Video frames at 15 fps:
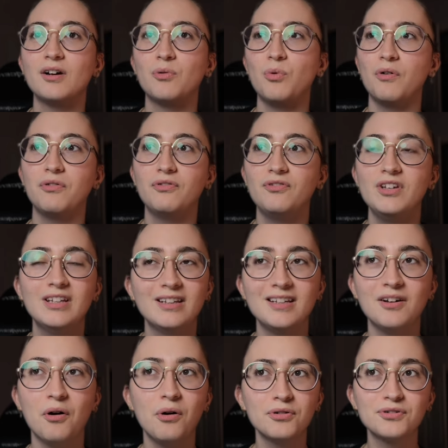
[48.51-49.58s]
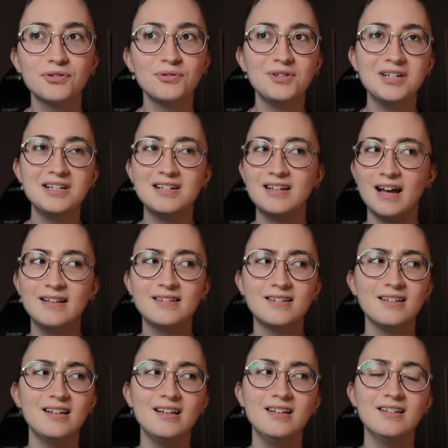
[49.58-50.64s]
while feeling also the
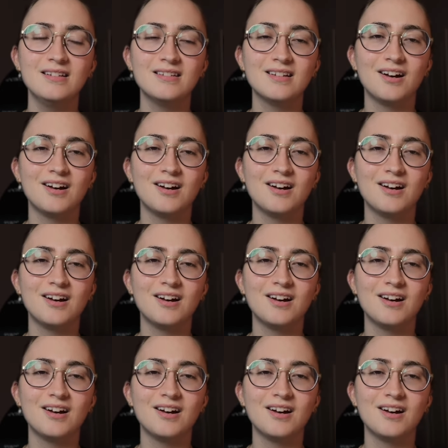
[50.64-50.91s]
intensities